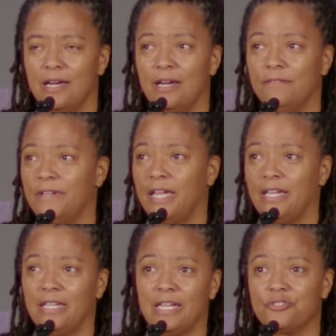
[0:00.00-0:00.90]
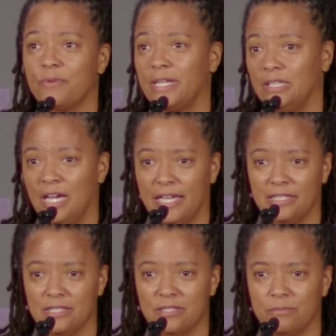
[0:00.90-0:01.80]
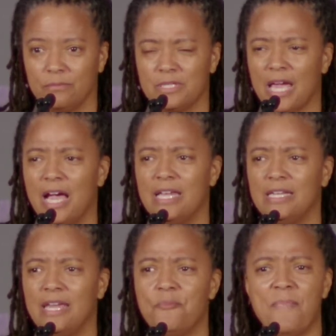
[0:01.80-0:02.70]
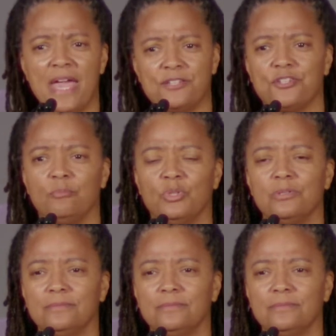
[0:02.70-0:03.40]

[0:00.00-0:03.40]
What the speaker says: of a gay-straight alliance was unimaginable,